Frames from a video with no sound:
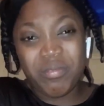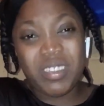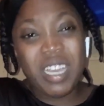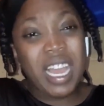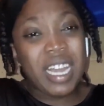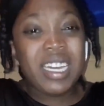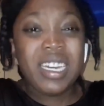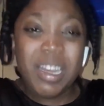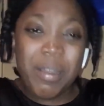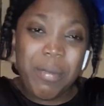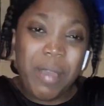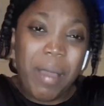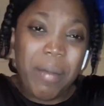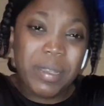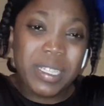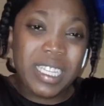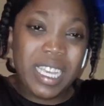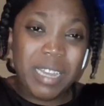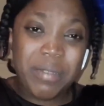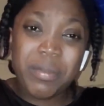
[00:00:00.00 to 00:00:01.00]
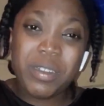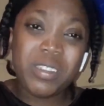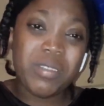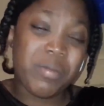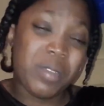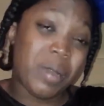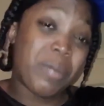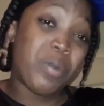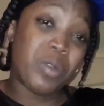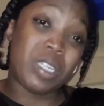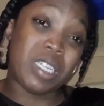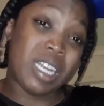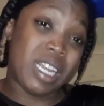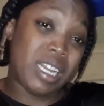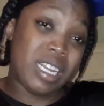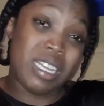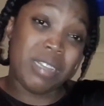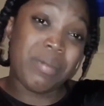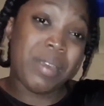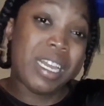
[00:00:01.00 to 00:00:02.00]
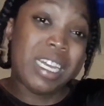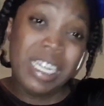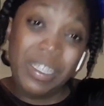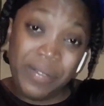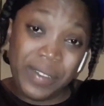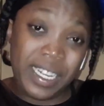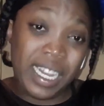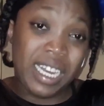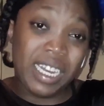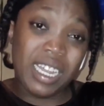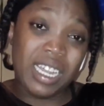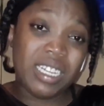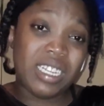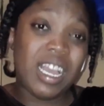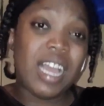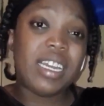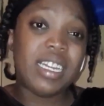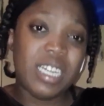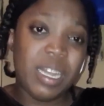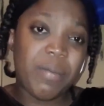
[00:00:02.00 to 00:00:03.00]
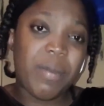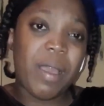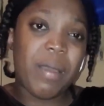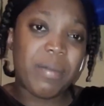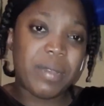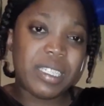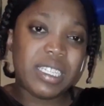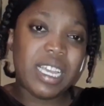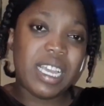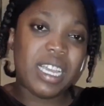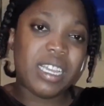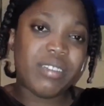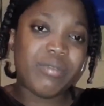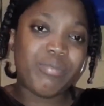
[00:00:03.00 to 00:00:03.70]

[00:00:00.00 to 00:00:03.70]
God did it by my side. May I put it like that? May I leave it at that? God did it by my side.